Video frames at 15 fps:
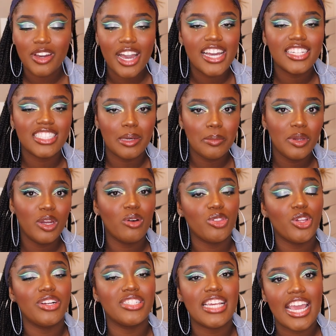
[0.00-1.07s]
You guys, let me know if
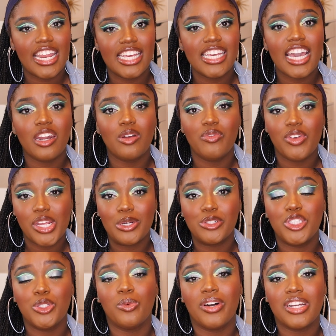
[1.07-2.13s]
there's any kind of
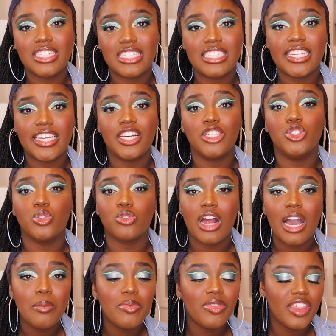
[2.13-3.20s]
videos you wanna see.
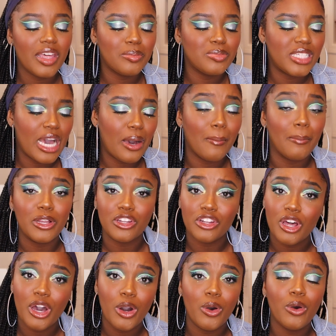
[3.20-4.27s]
Drop them down
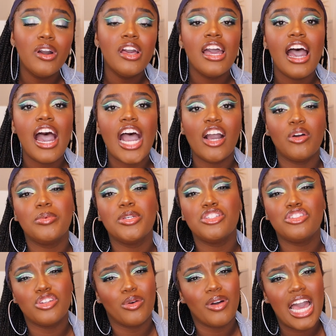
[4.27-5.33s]
below. I will be
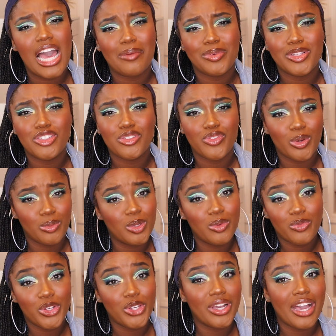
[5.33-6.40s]
so happy to film
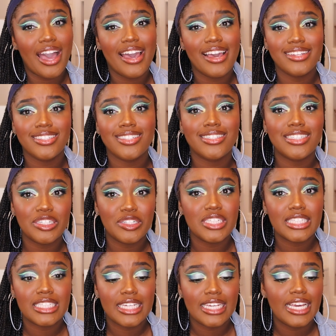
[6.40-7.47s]
them for you guys.
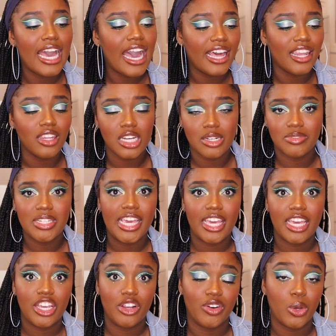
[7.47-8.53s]
Seriously, I love
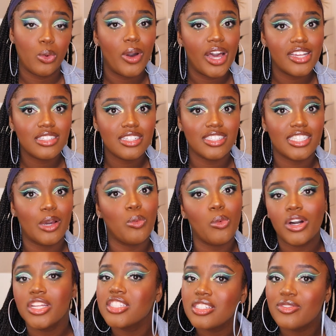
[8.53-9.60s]
taking your requests because I
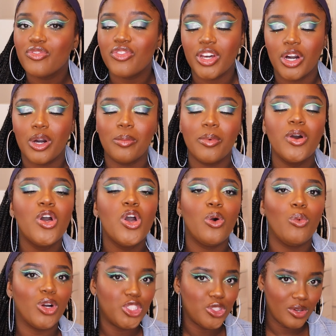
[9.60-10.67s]
want to film
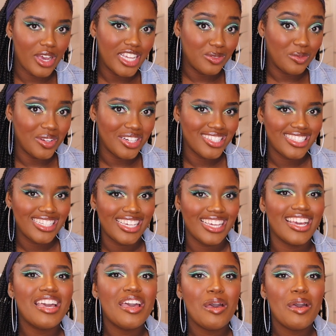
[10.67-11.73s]
what you guys wanna see.